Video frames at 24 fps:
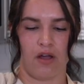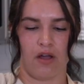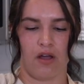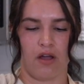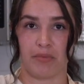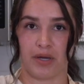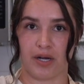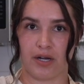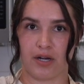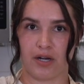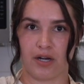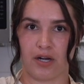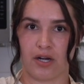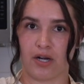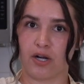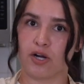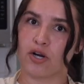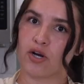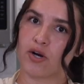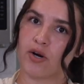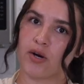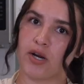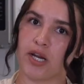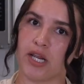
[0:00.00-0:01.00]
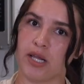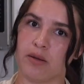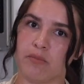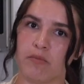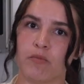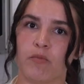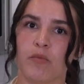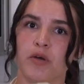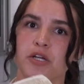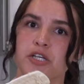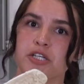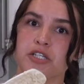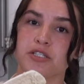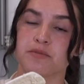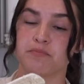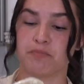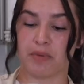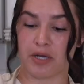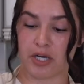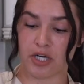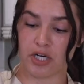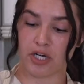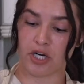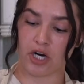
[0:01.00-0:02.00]
Butter cream. We just
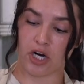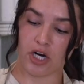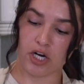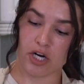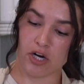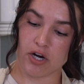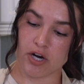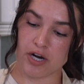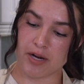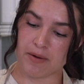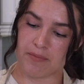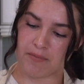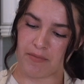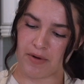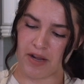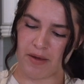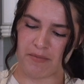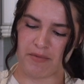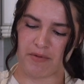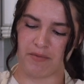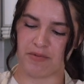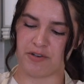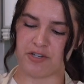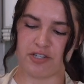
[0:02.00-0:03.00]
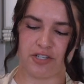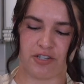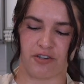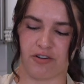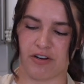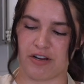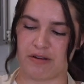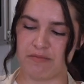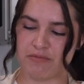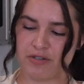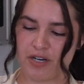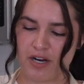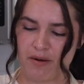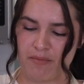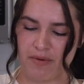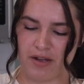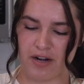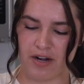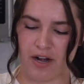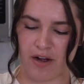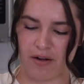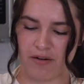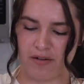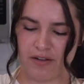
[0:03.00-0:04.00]
buttered our cream. I mean, we just creamed our
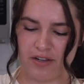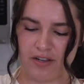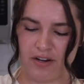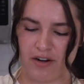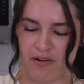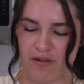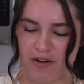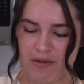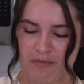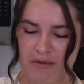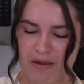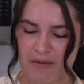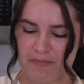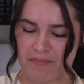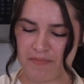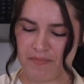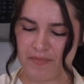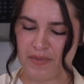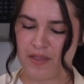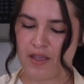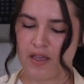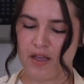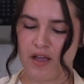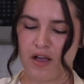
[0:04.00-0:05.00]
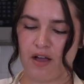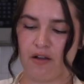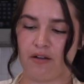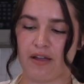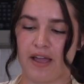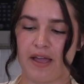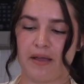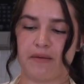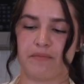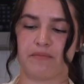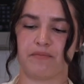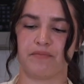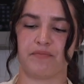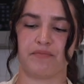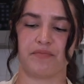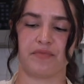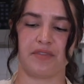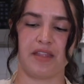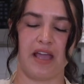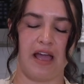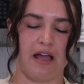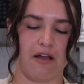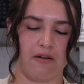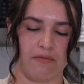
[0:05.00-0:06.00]
butter. You know what I mean. Okay,
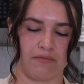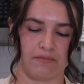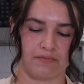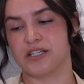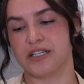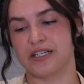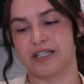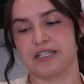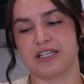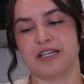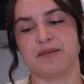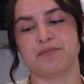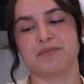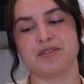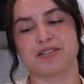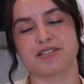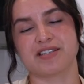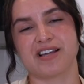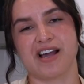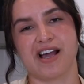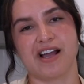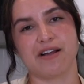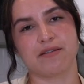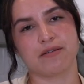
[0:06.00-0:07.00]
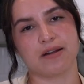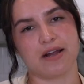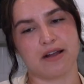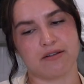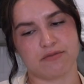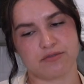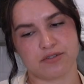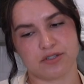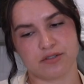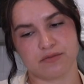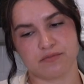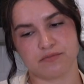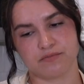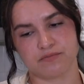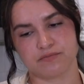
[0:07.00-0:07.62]
now you're gonna keep this guy around.